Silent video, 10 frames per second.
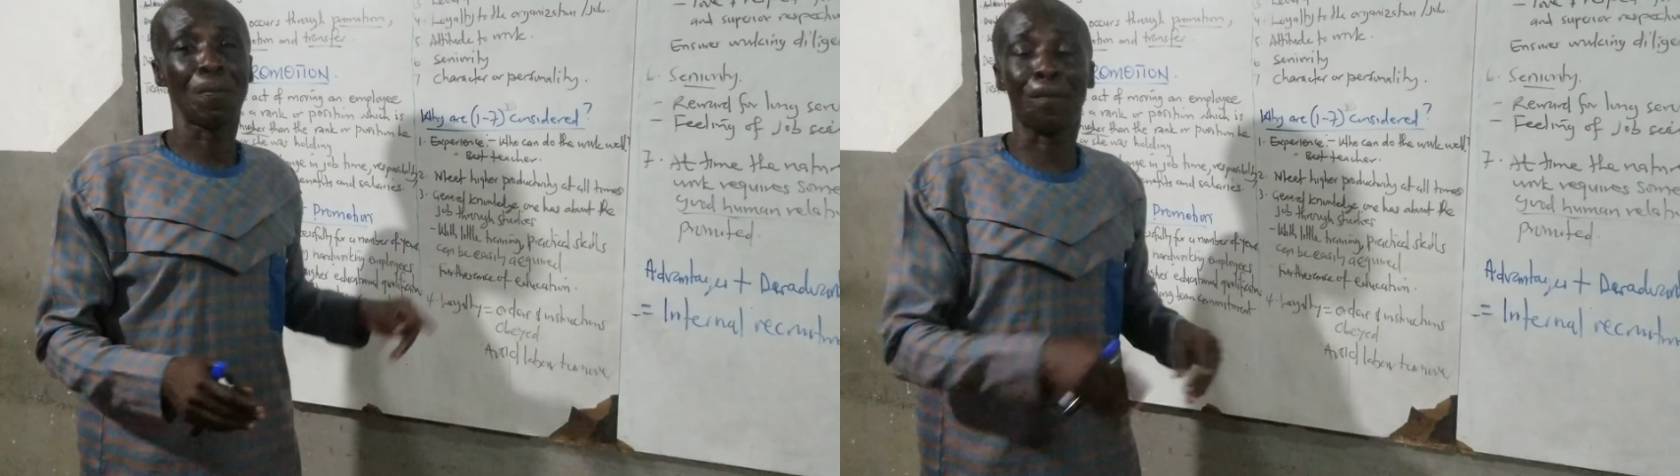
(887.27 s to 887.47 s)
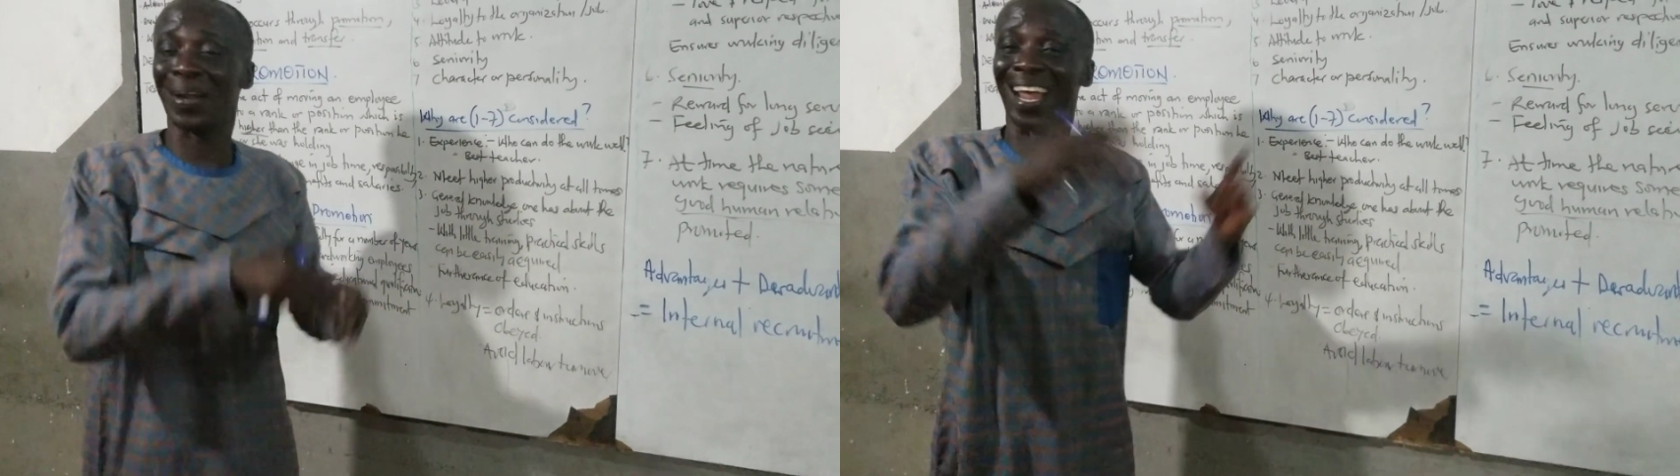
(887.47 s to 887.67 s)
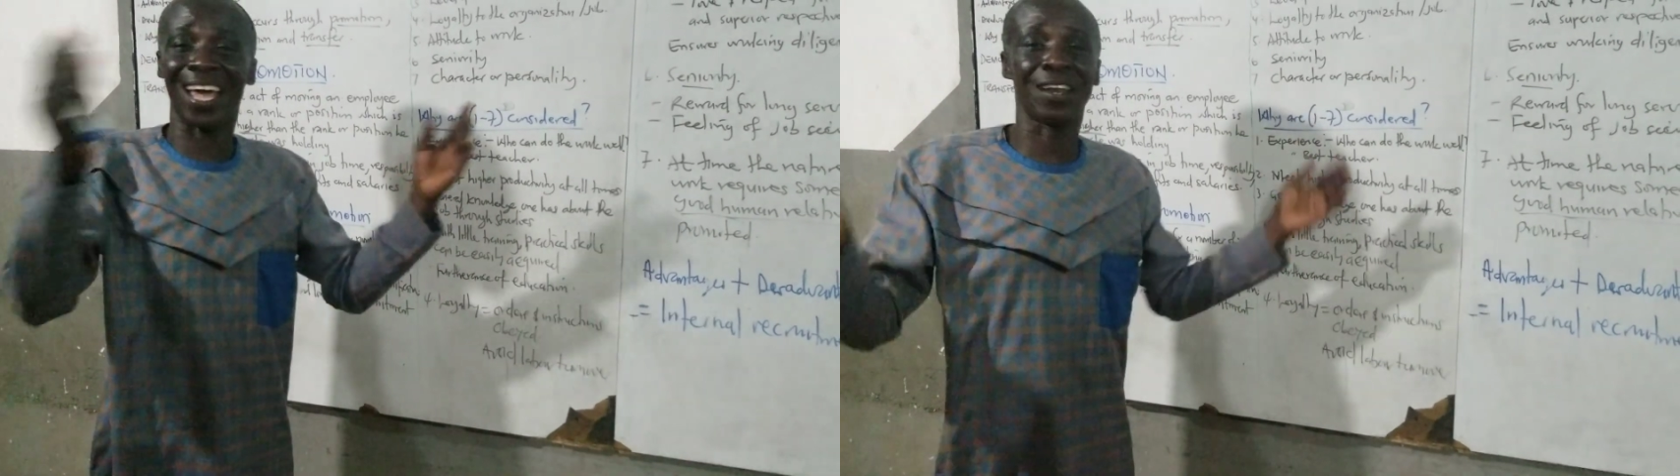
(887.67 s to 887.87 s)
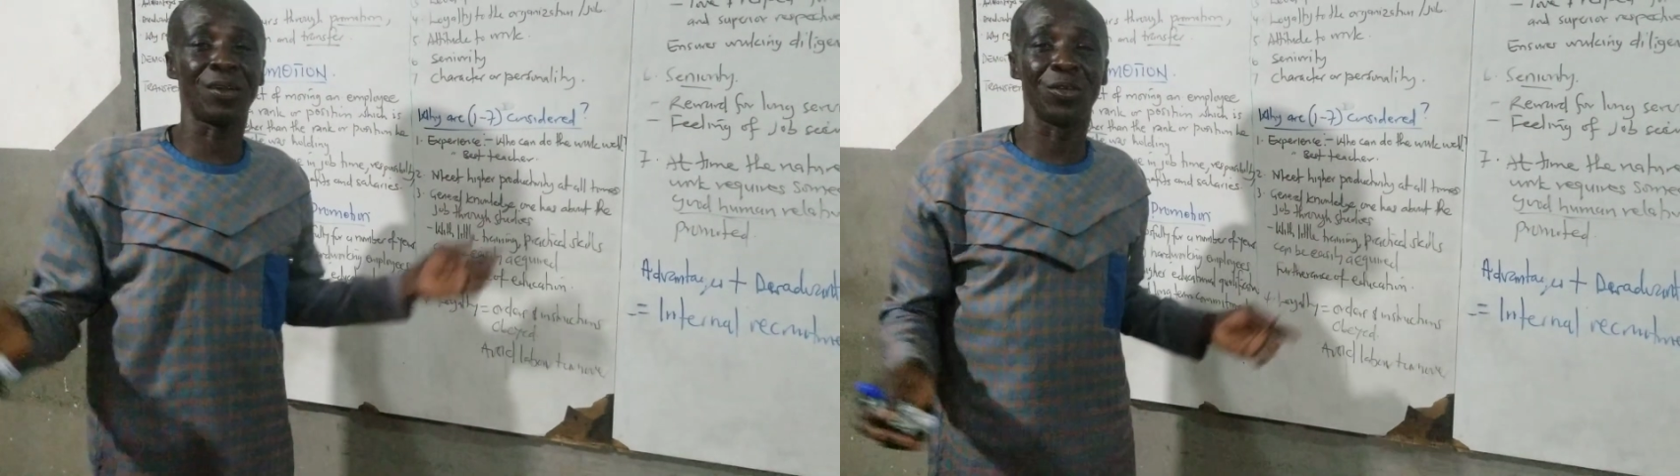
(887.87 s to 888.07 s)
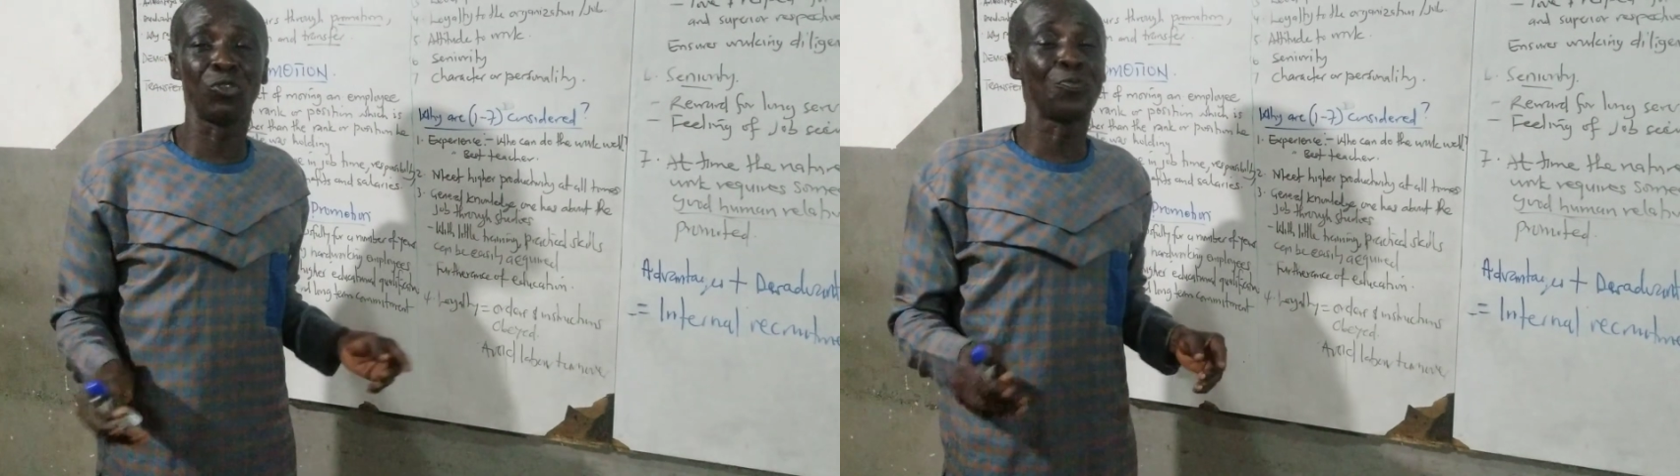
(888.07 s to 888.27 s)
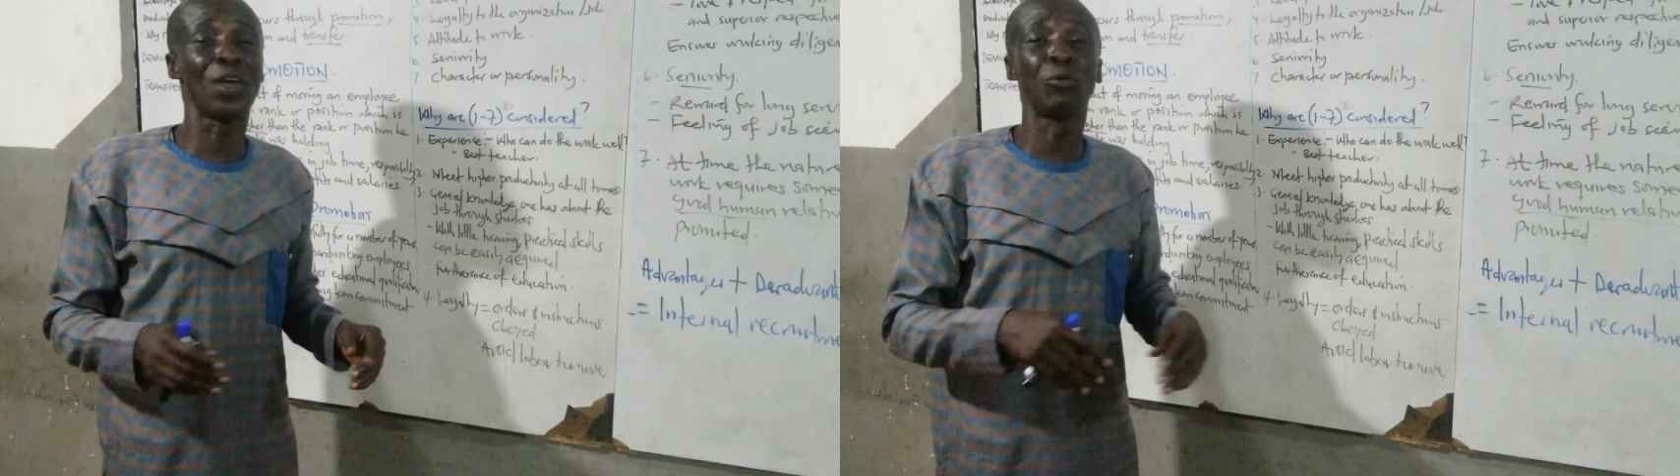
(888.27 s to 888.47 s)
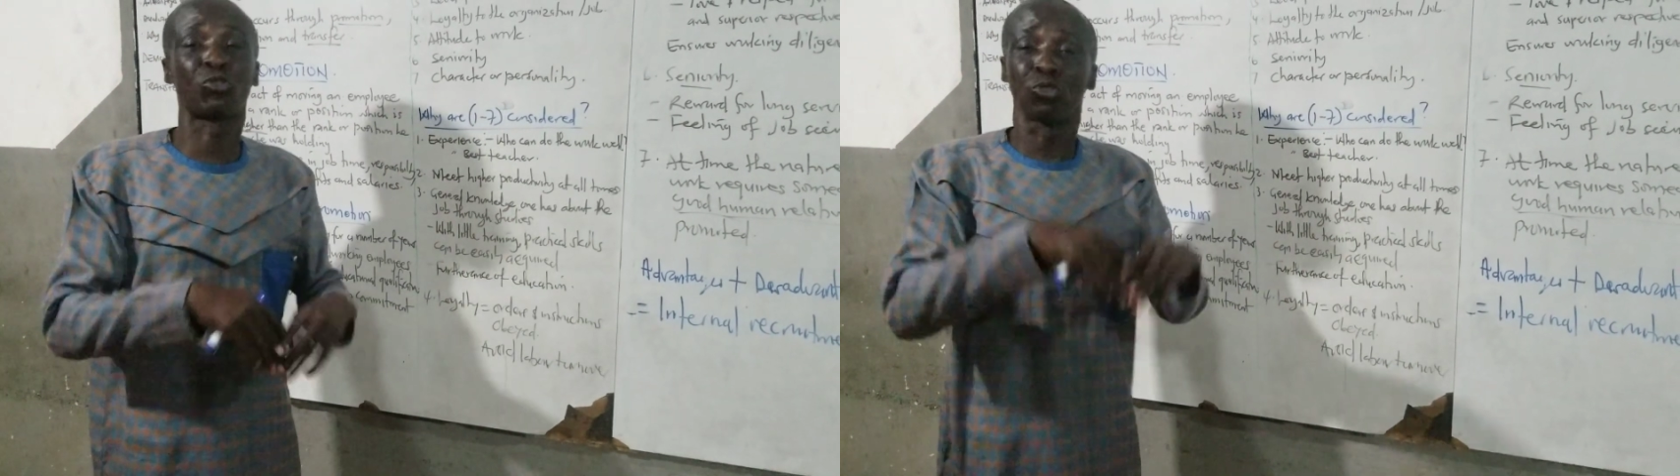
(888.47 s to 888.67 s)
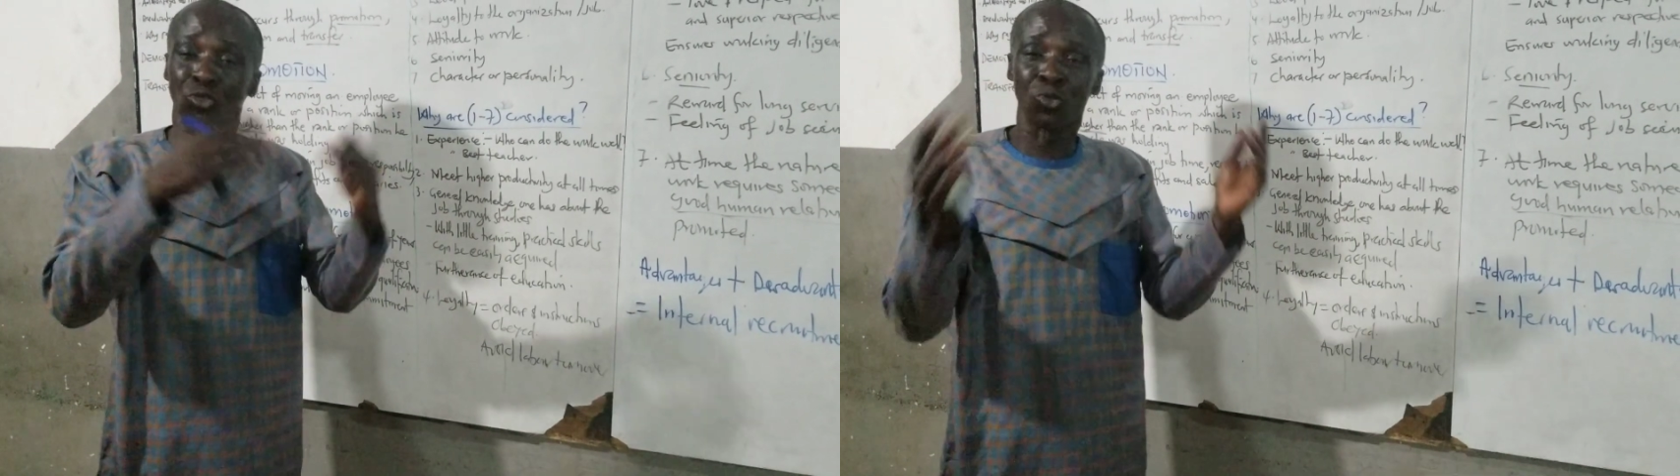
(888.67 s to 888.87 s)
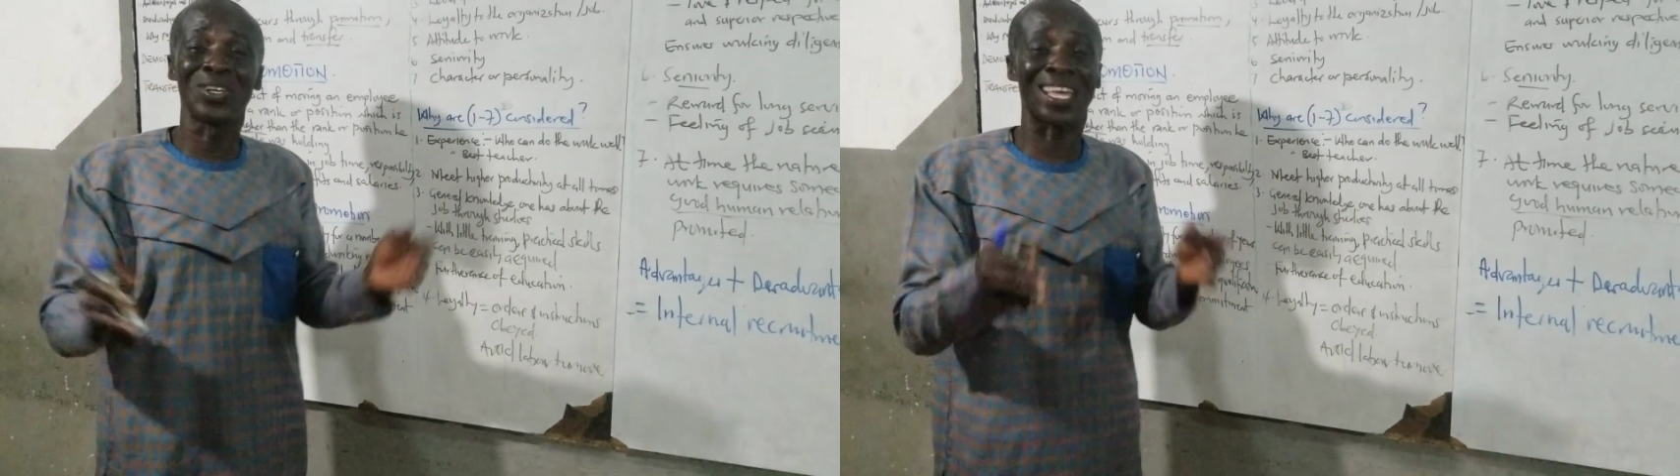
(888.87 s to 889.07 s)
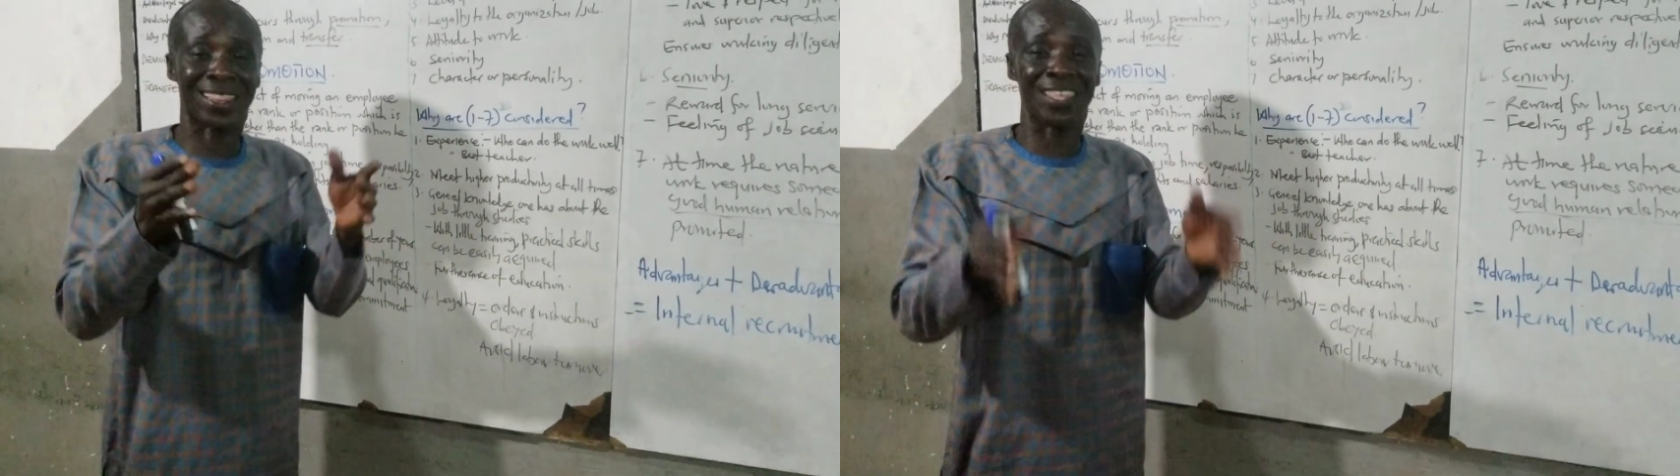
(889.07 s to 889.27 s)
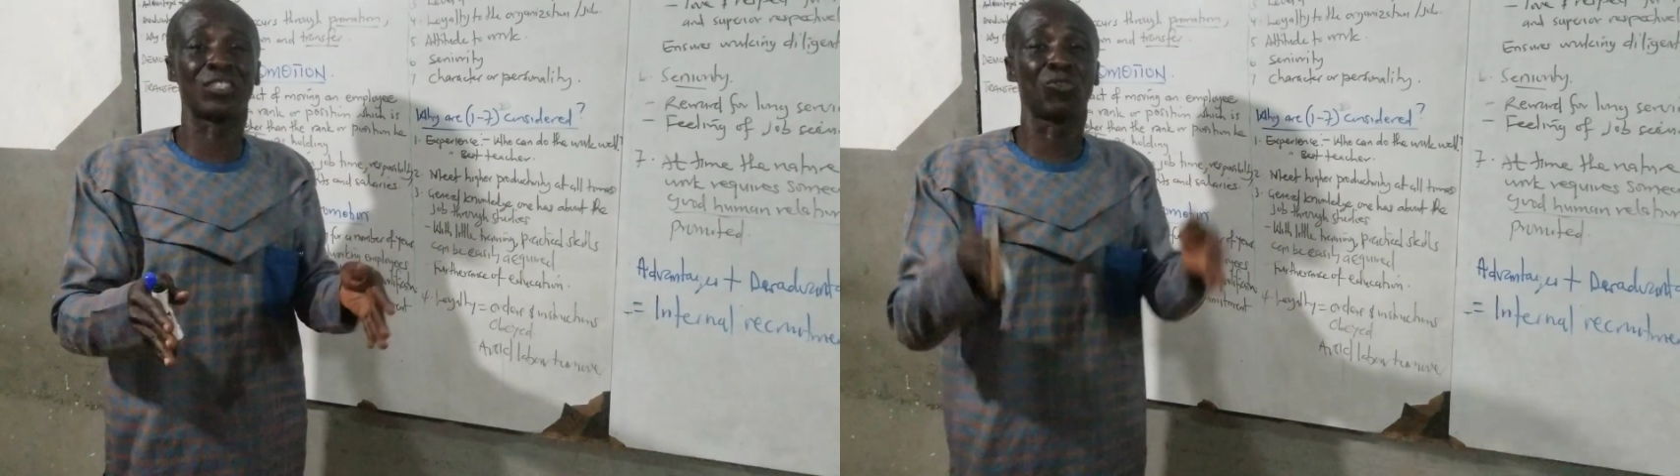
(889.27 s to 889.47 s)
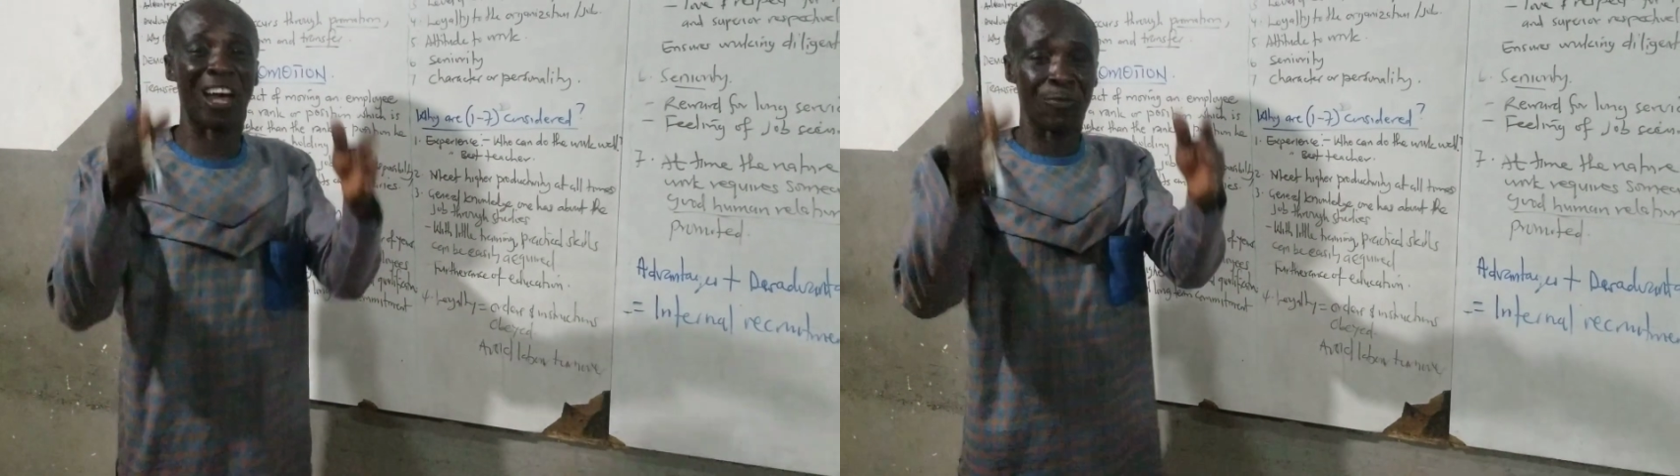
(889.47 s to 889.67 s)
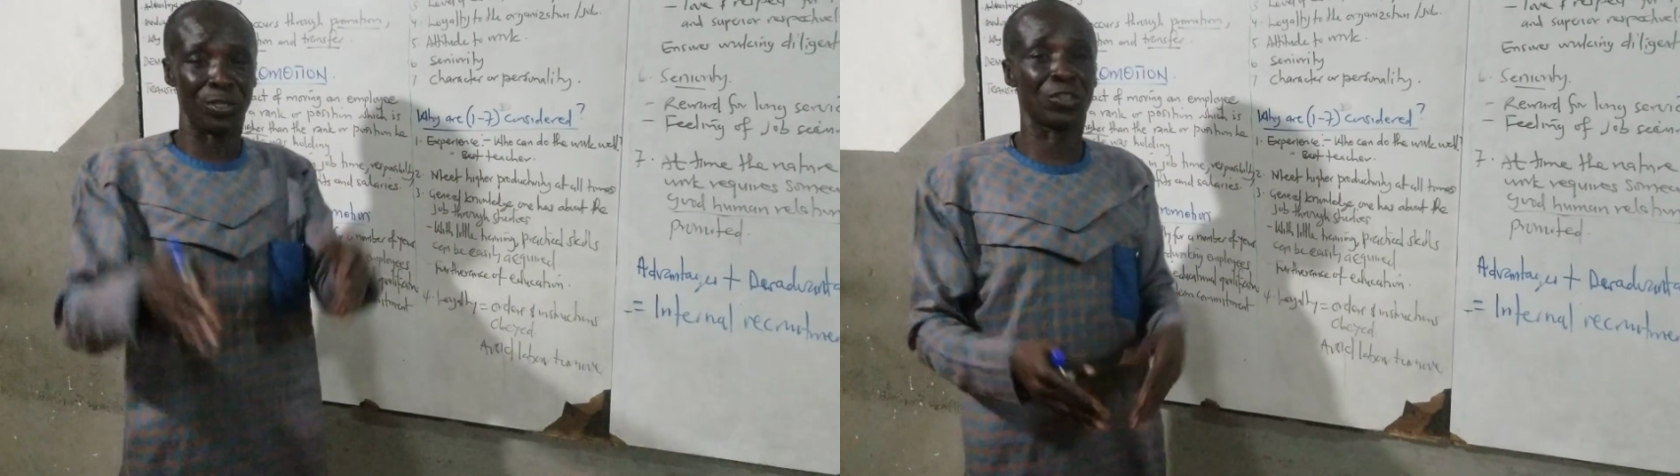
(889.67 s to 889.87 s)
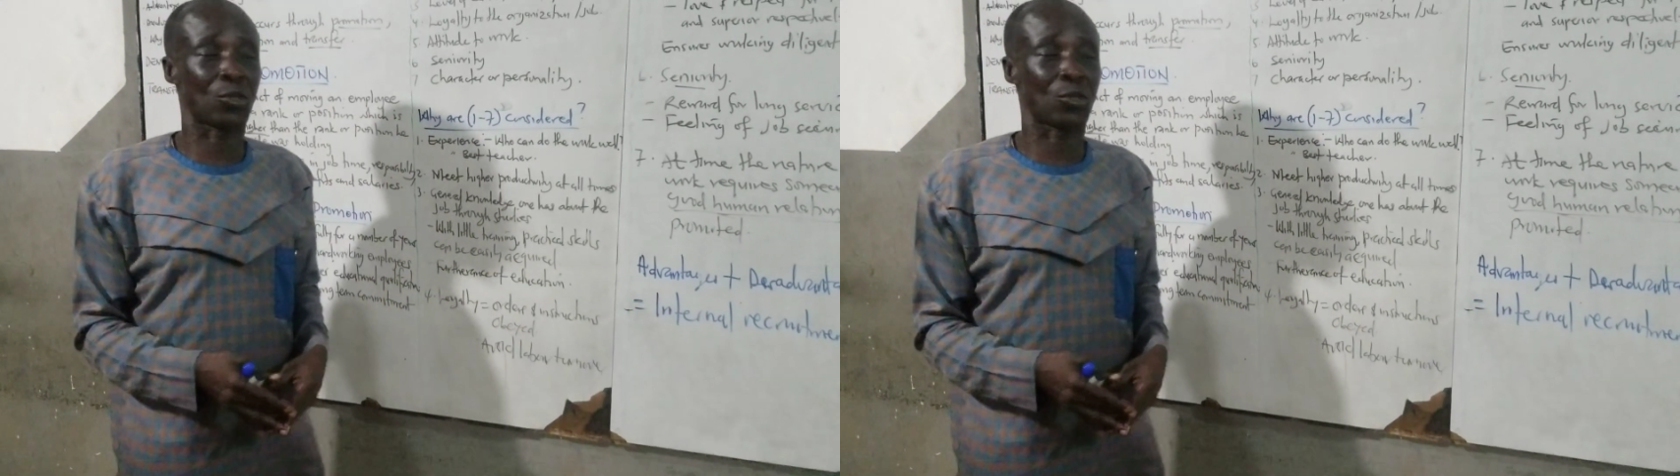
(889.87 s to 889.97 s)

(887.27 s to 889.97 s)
plan, you'll be able to do the things you have been